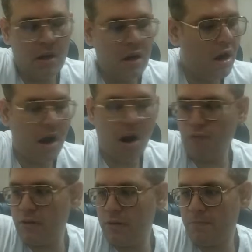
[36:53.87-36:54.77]
How
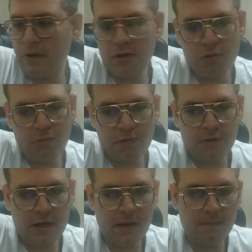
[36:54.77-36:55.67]
will maneuver will
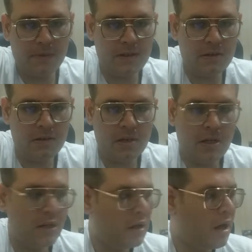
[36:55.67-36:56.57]
happen?
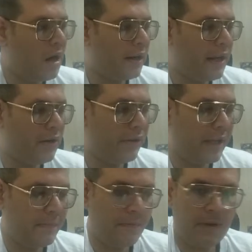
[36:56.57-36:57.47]
Can you tell
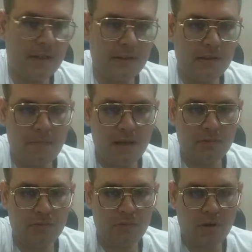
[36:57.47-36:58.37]
me what is the best
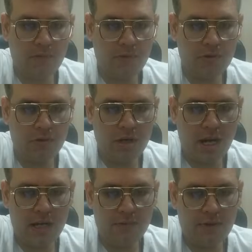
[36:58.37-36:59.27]
square for your
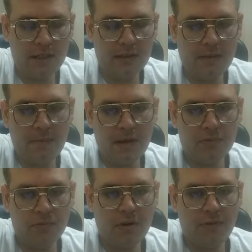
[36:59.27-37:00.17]
knight? What is the best
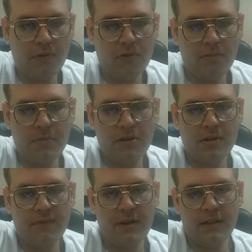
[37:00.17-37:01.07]
square for your bishop?
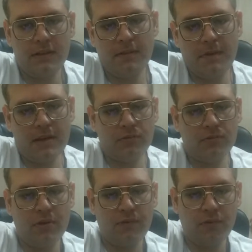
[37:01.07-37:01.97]
What is the best
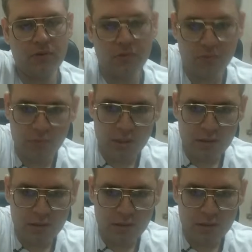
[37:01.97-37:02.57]
square for your queen?